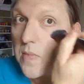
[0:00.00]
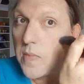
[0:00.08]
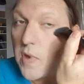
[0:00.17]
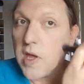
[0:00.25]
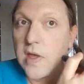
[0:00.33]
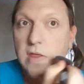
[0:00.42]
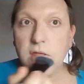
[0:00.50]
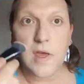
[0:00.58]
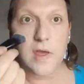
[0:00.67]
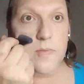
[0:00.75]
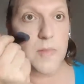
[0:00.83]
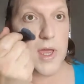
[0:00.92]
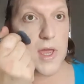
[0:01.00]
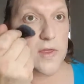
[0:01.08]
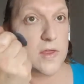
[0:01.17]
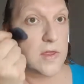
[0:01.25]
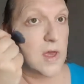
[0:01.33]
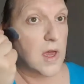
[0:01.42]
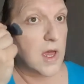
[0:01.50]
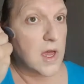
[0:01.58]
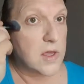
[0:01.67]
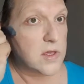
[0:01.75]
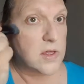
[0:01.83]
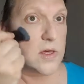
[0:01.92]
You can see it's making
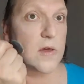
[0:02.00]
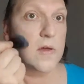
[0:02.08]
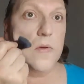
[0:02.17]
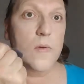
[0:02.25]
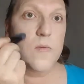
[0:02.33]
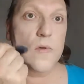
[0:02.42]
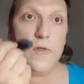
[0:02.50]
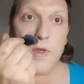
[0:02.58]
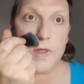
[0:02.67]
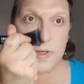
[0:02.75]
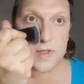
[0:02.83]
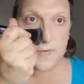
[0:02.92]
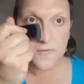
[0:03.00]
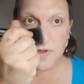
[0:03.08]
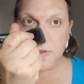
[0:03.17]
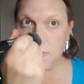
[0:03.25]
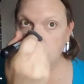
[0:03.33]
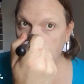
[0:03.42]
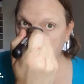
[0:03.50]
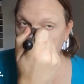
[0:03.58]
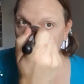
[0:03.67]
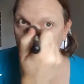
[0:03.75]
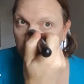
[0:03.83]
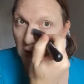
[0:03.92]
such a difference
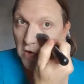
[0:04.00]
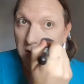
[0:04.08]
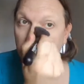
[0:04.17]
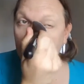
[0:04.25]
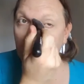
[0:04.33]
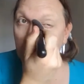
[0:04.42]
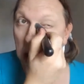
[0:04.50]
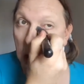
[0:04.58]
already.